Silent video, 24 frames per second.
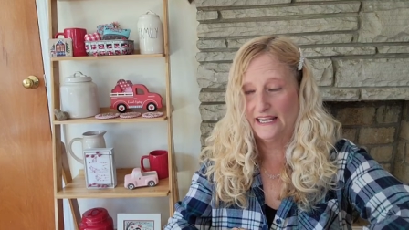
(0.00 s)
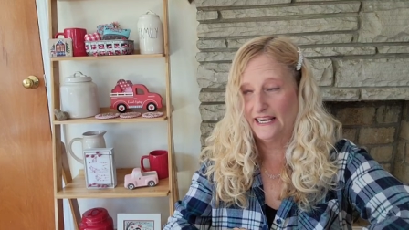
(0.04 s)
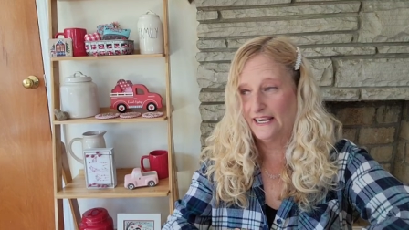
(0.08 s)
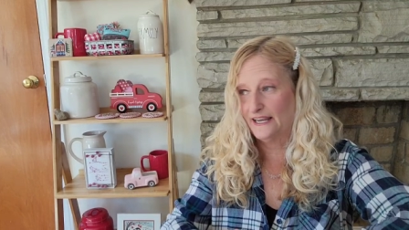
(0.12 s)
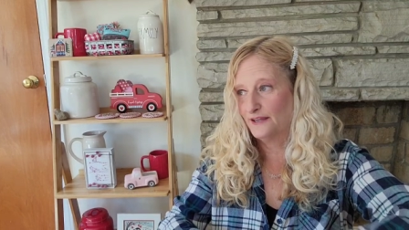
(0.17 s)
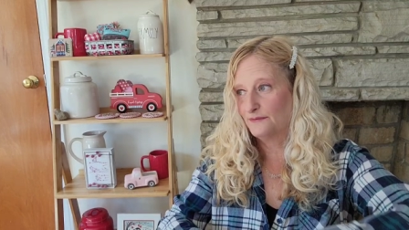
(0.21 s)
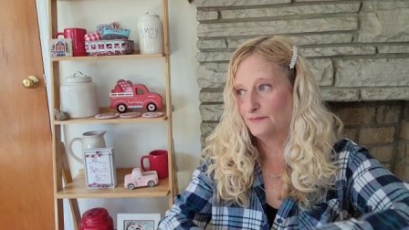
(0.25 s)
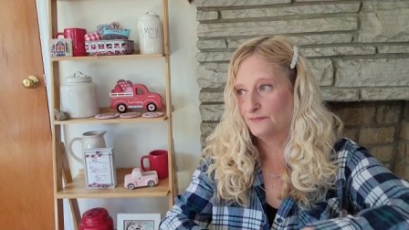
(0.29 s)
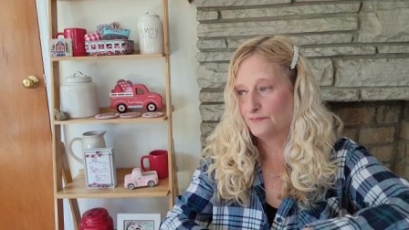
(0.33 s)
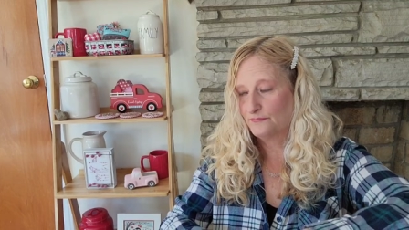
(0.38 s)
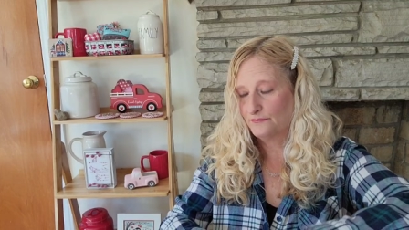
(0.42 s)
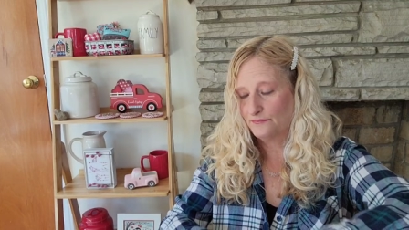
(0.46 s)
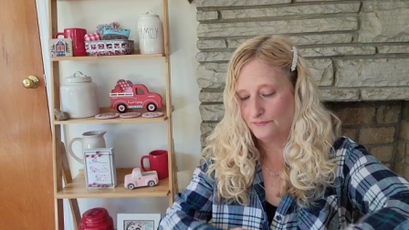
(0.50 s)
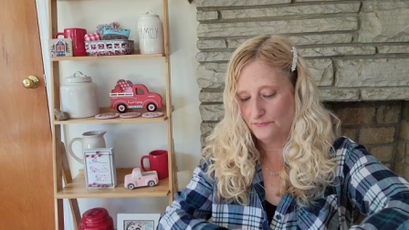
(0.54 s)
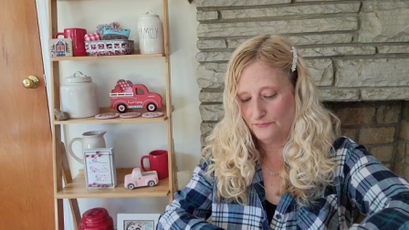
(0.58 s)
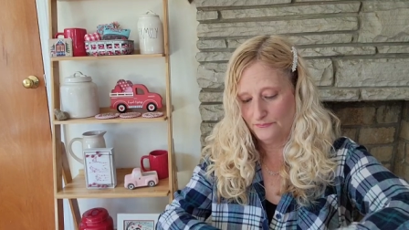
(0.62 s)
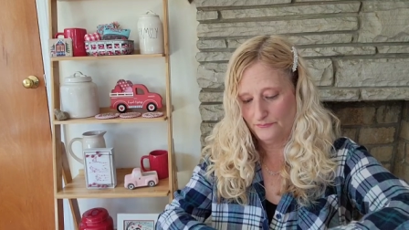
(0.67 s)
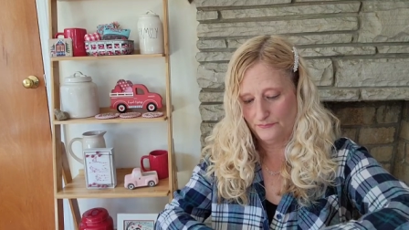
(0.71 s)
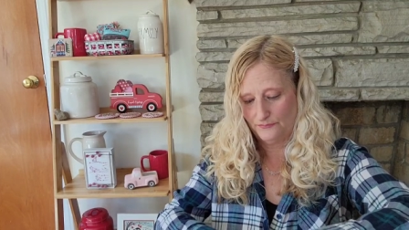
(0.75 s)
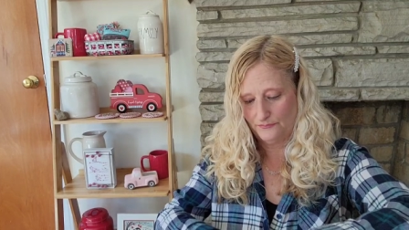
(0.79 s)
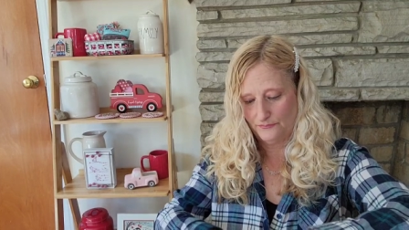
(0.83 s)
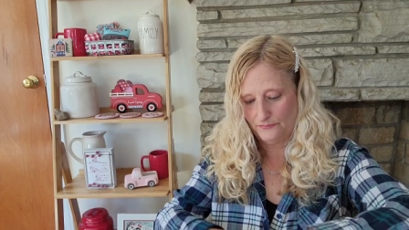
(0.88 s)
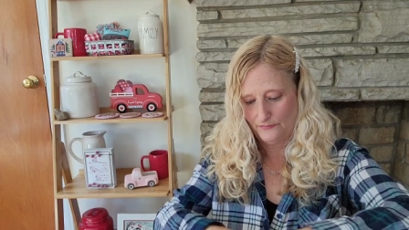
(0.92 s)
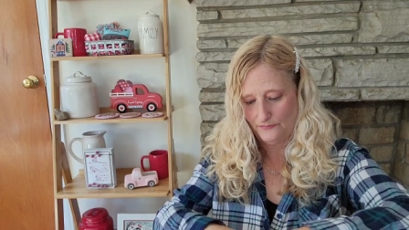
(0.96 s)
it
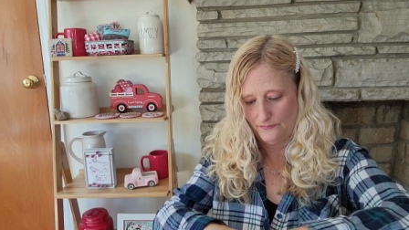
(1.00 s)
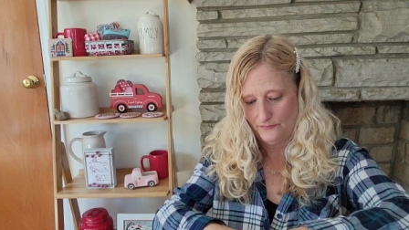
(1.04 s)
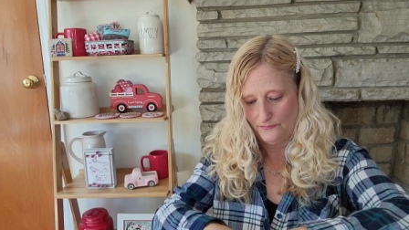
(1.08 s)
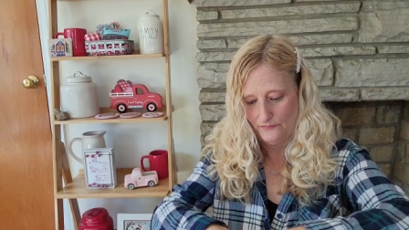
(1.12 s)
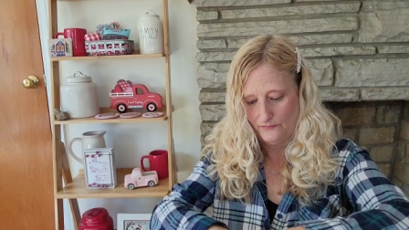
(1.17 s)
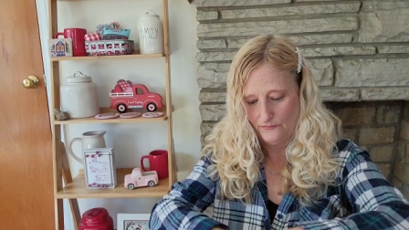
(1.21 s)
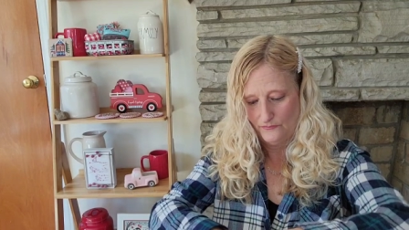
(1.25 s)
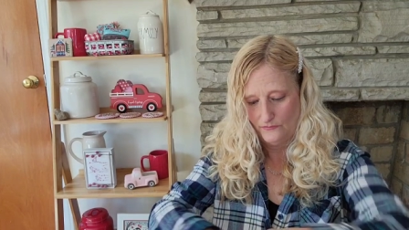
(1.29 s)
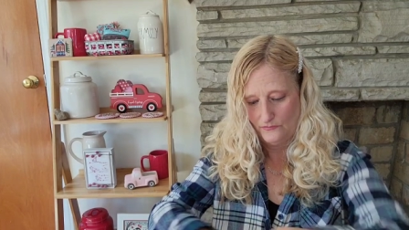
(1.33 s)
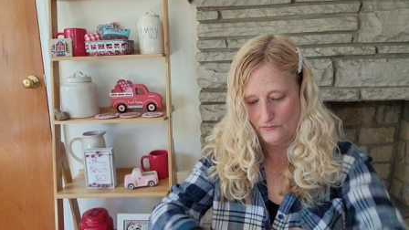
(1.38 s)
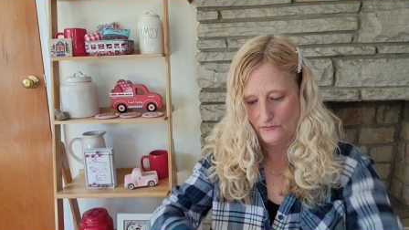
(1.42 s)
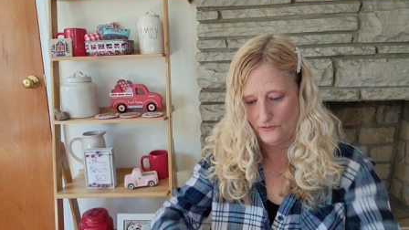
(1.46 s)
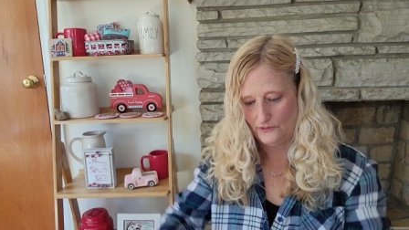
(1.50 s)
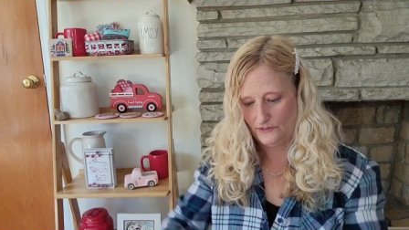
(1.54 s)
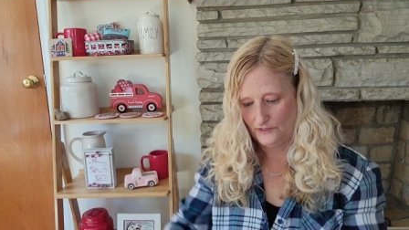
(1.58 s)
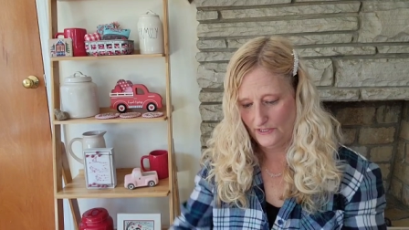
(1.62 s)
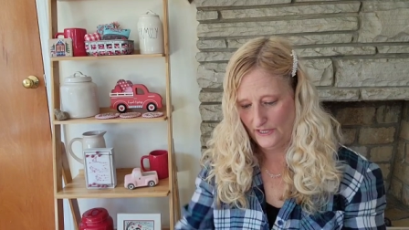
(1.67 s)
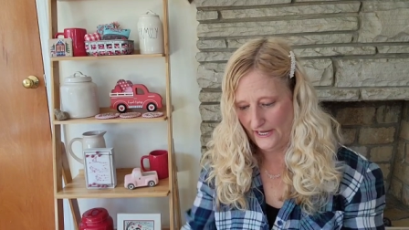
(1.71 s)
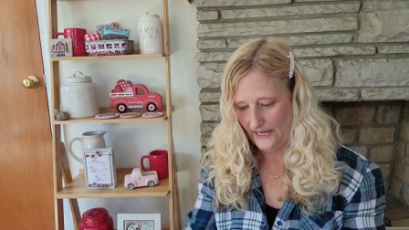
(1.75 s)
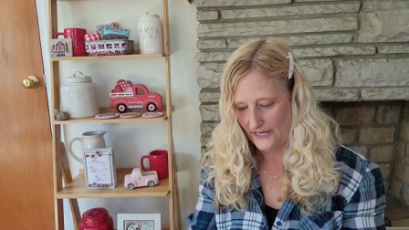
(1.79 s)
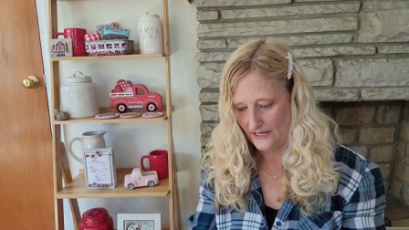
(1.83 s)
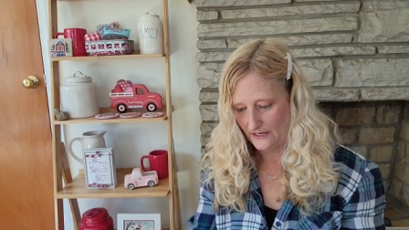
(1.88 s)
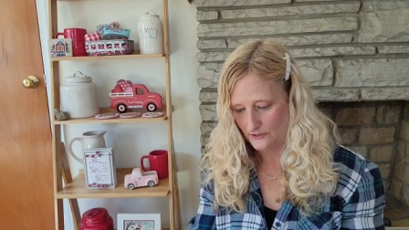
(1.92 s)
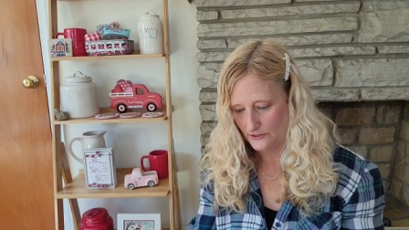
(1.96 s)

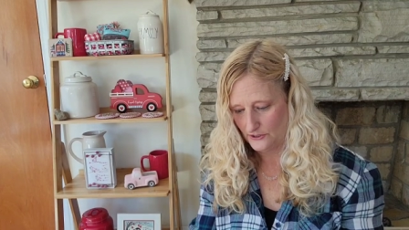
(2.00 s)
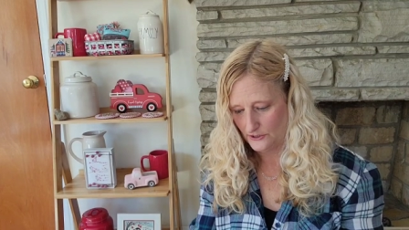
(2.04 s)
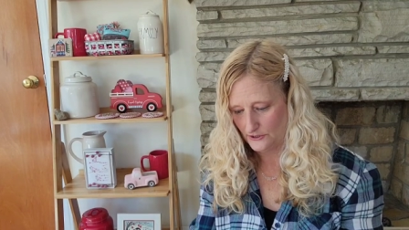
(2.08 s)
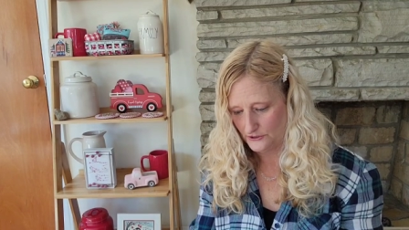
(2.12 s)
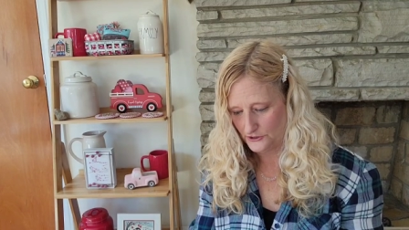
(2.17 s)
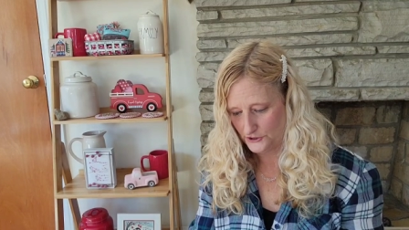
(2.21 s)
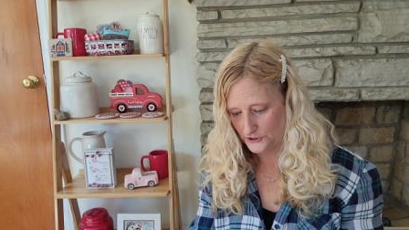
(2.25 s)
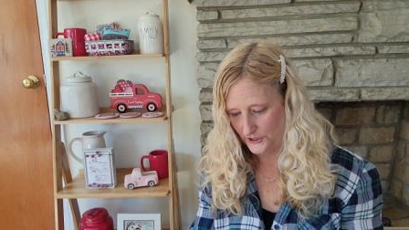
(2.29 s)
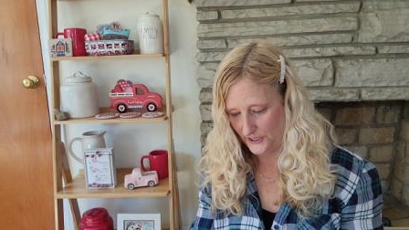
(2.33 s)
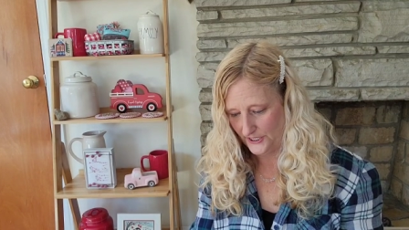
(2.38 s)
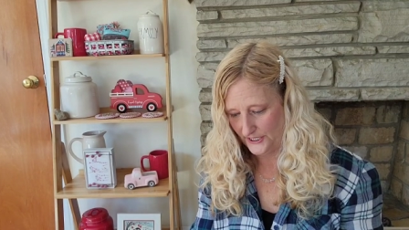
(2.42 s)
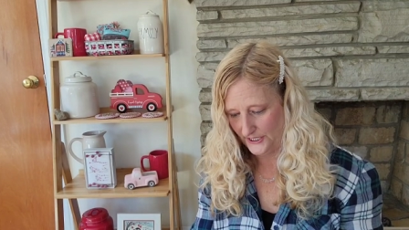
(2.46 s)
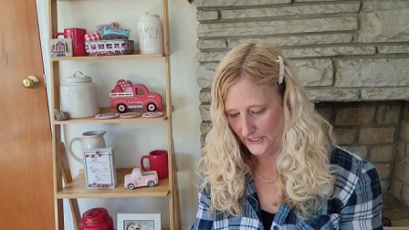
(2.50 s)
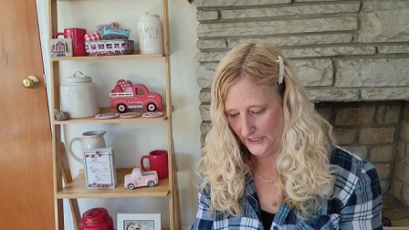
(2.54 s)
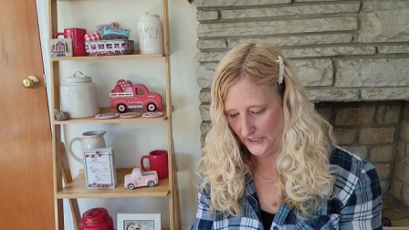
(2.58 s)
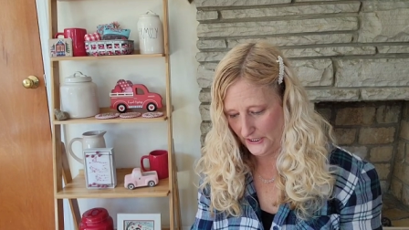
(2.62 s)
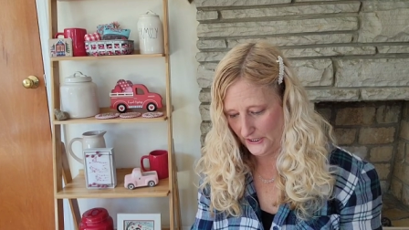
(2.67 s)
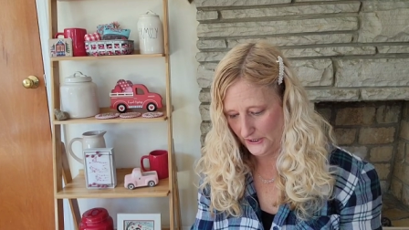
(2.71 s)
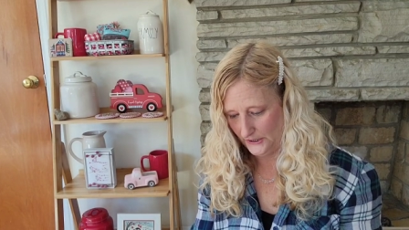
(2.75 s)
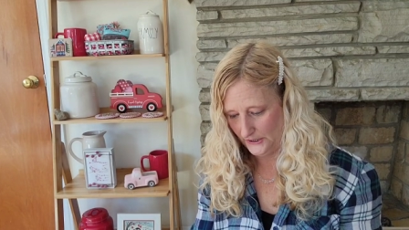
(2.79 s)
out of there, shiny.